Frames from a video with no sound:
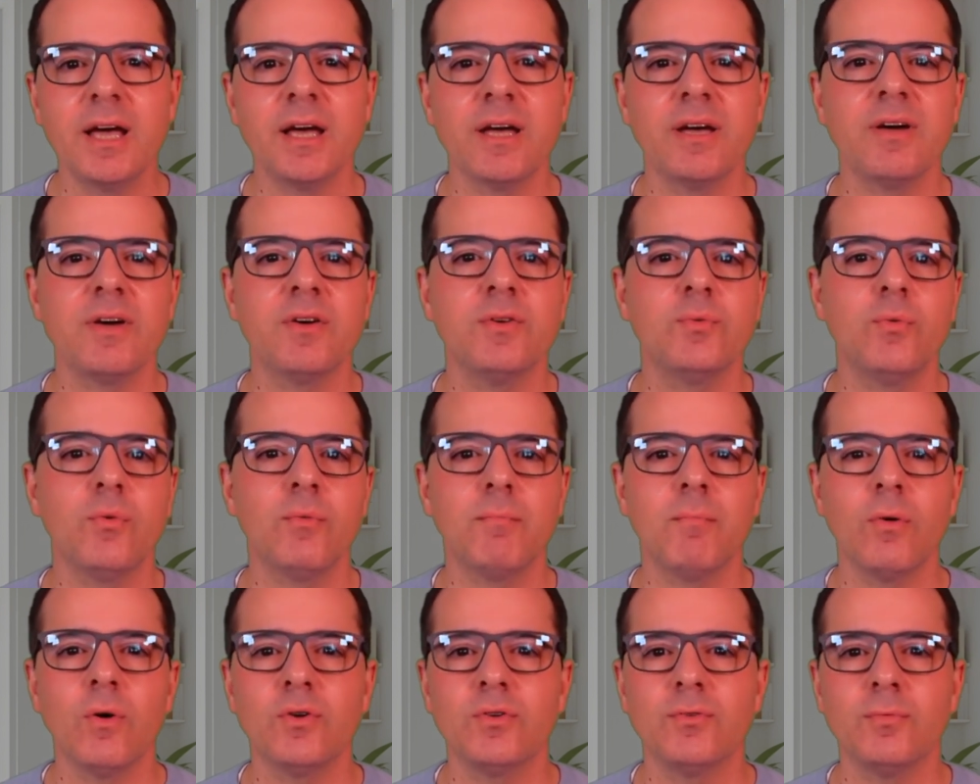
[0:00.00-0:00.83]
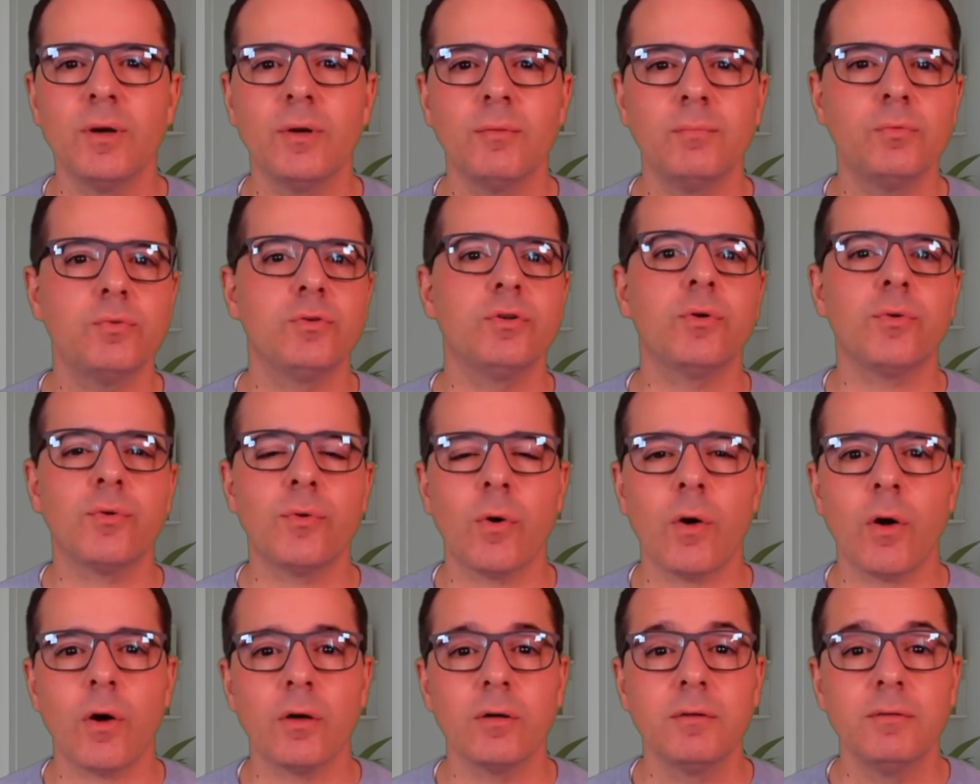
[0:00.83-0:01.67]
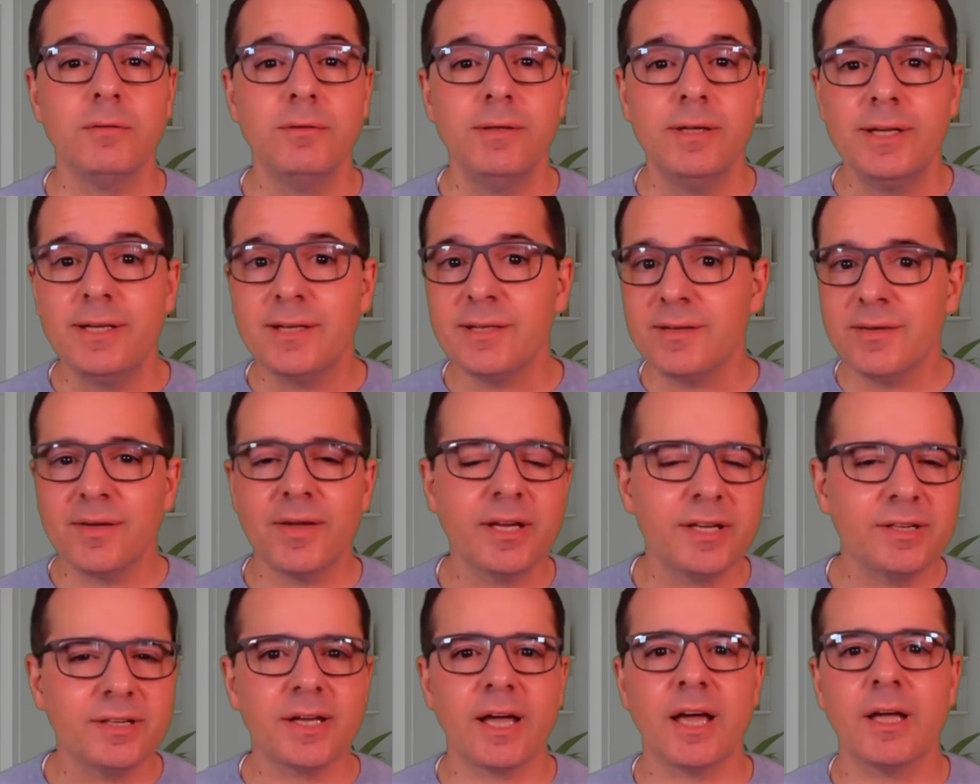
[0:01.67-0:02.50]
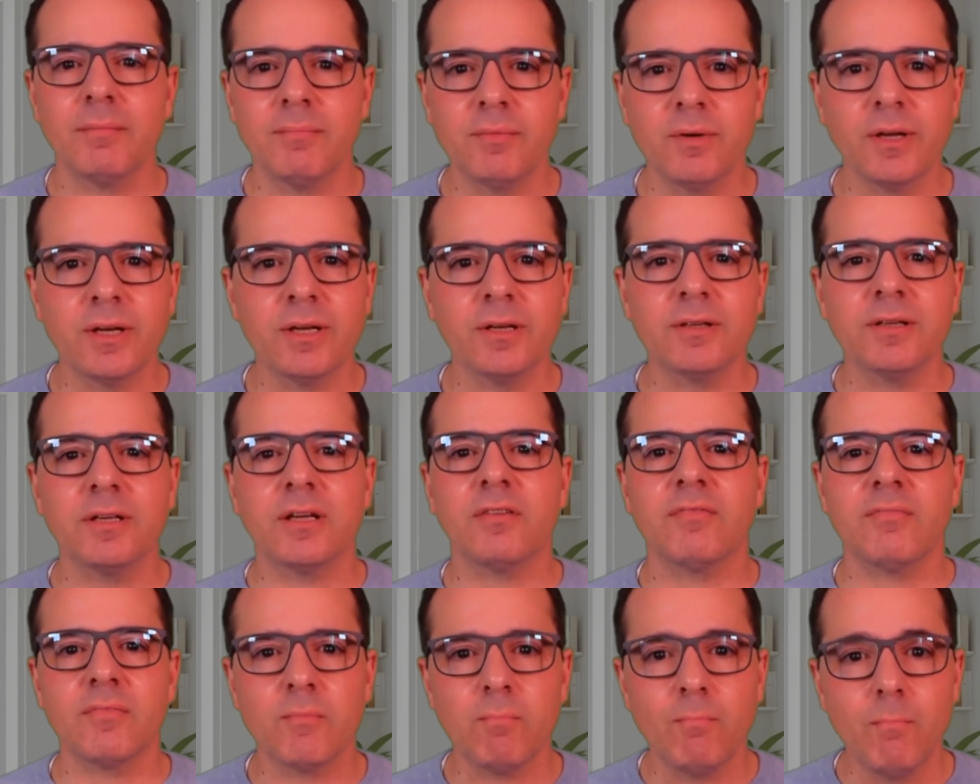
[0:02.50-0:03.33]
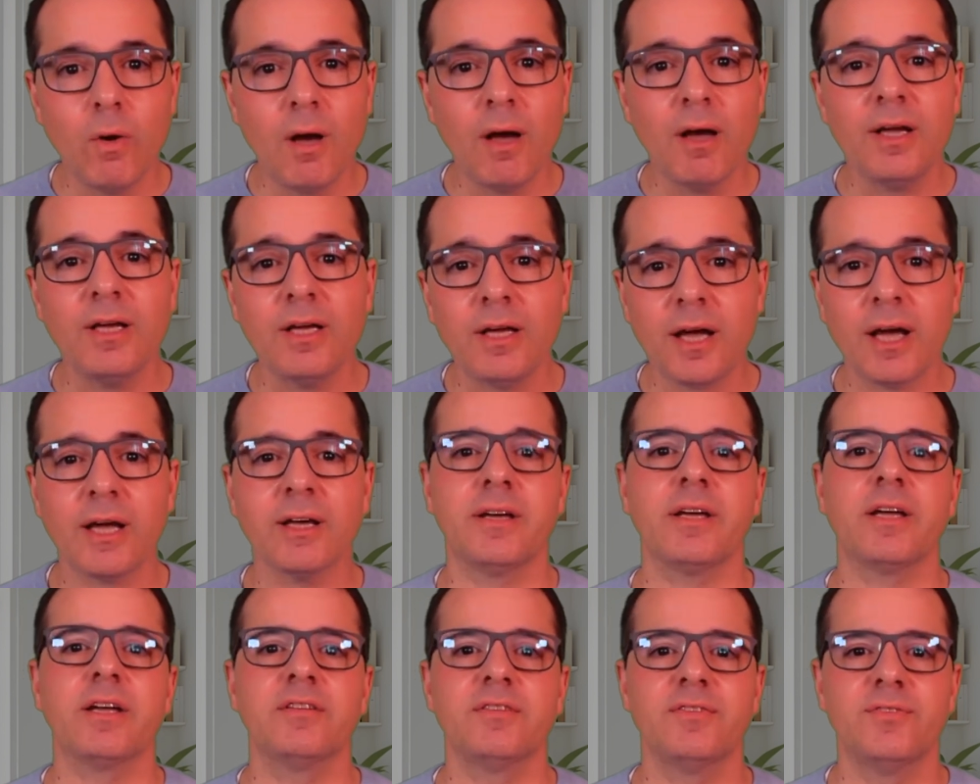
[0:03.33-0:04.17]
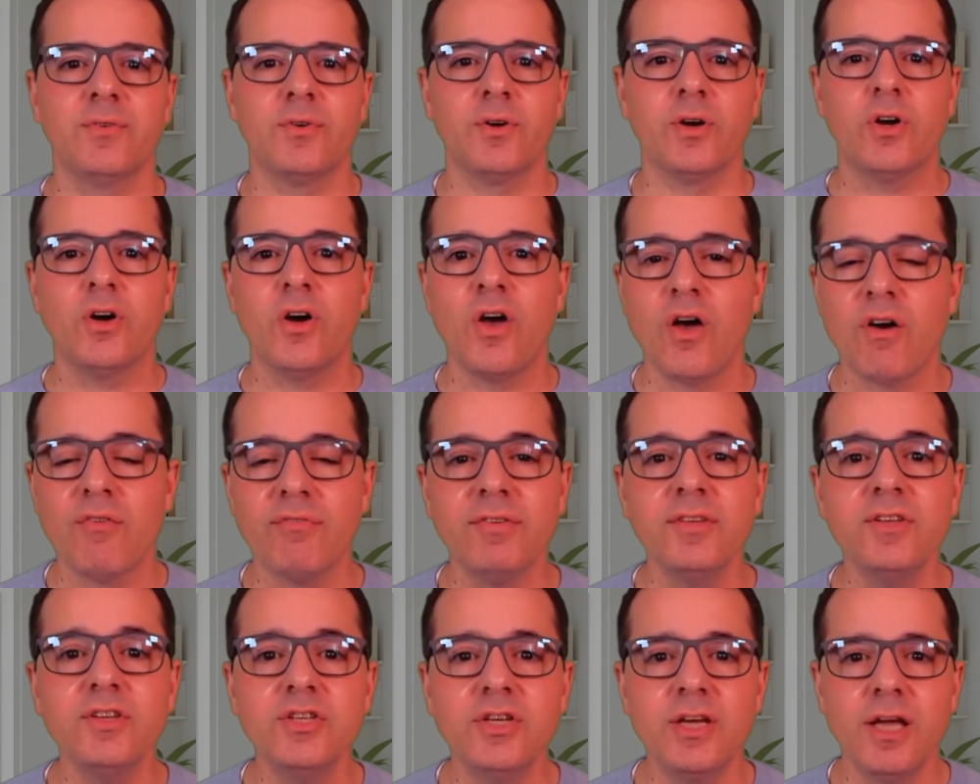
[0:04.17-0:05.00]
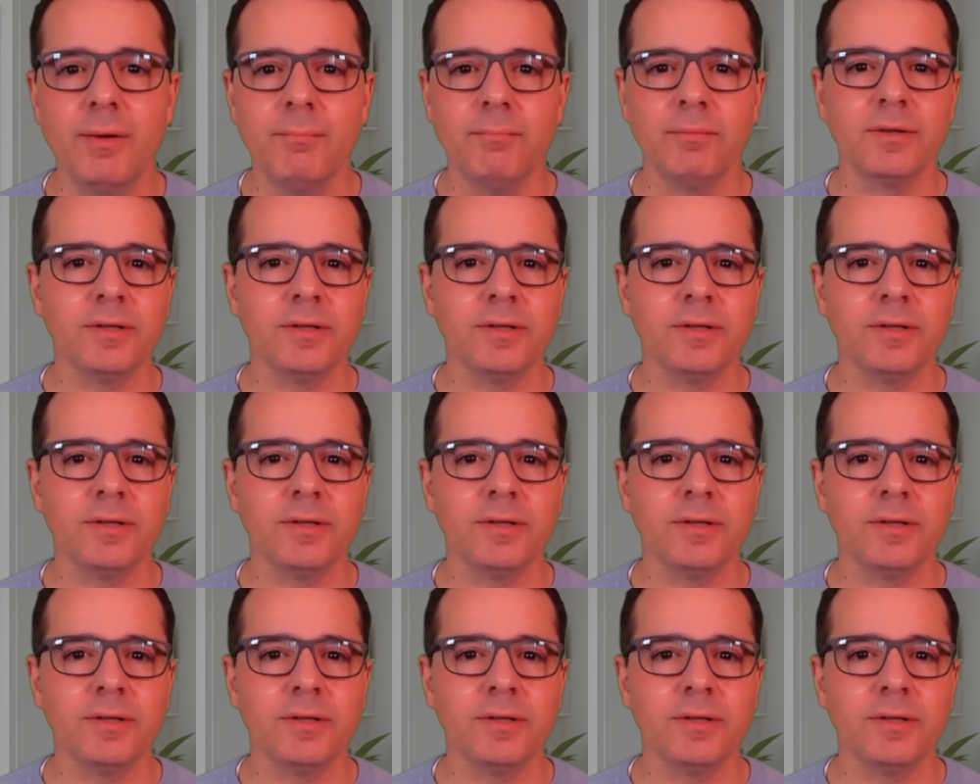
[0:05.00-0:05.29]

Here's what most people do wrong. They type, "Give me marketing ideas for a coffee shop,"